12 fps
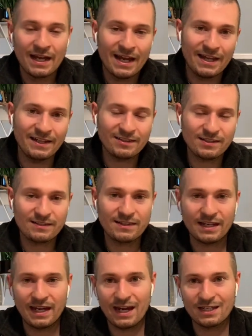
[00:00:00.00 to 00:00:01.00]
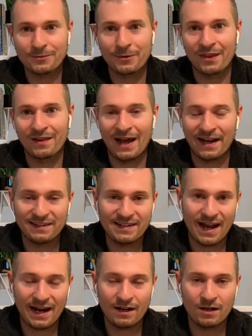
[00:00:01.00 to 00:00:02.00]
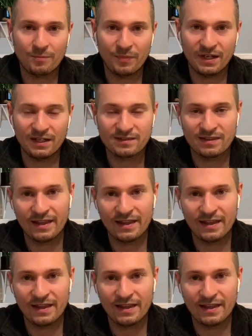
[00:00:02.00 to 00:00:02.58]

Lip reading: And this is the case with a lot of tech companies.